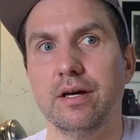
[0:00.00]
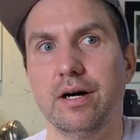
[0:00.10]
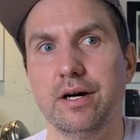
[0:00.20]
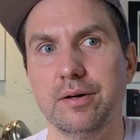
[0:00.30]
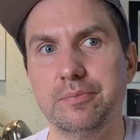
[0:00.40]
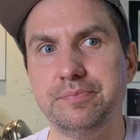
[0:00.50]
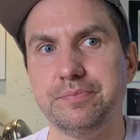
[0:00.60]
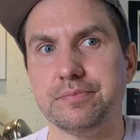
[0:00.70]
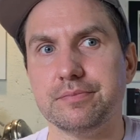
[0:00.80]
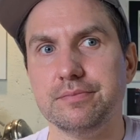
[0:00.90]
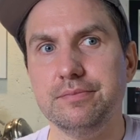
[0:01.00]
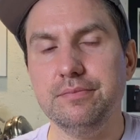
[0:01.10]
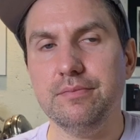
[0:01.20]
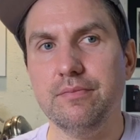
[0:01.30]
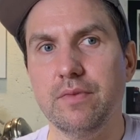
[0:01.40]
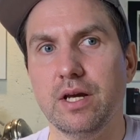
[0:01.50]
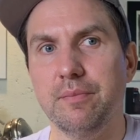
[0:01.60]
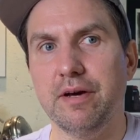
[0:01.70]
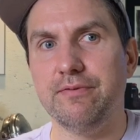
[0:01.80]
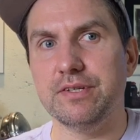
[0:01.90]

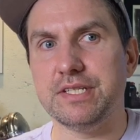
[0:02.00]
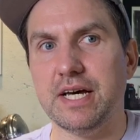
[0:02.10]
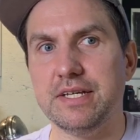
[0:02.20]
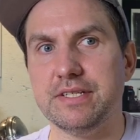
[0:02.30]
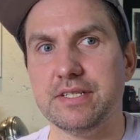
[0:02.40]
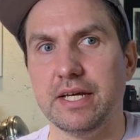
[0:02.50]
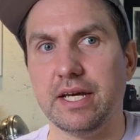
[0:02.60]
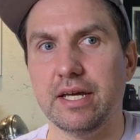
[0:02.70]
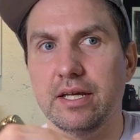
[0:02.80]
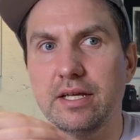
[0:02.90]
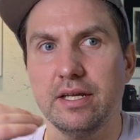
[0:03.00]
My foot size is like